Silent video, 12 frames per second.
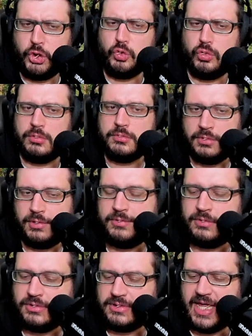Cool.
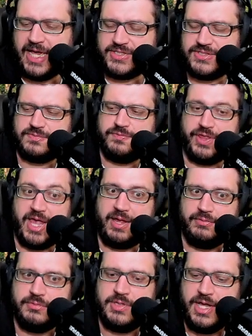Thanks for
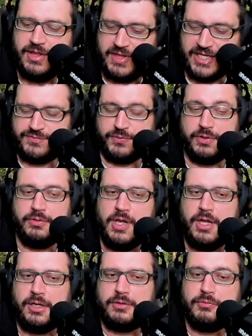that. Thanks for
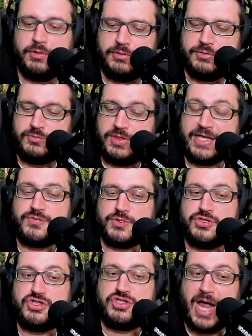
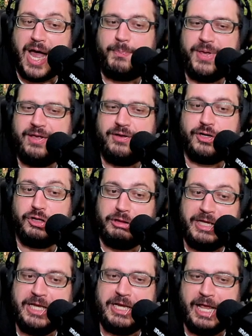stopping
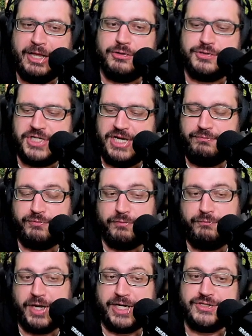clean energy
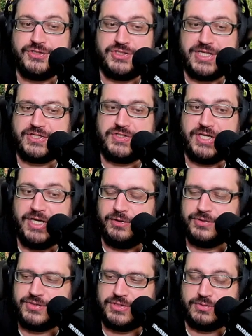for fucking 6
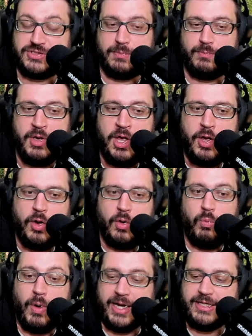years so some
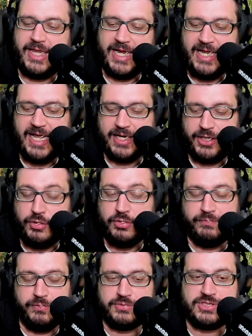white lady at
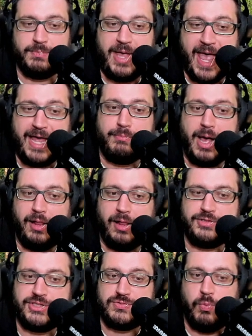some
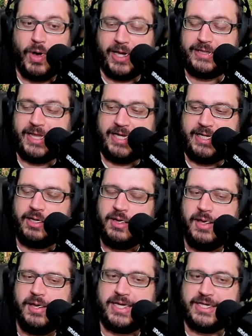etymologist white lady
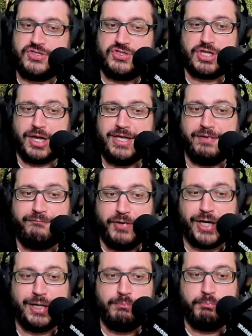can study a
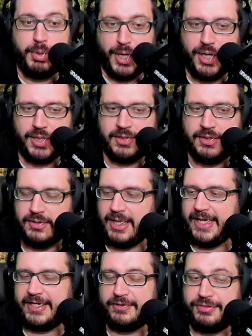fucking bug.
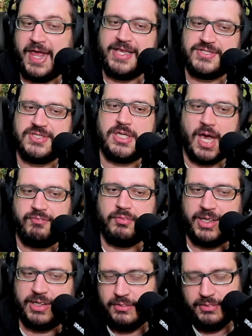Thanks, government.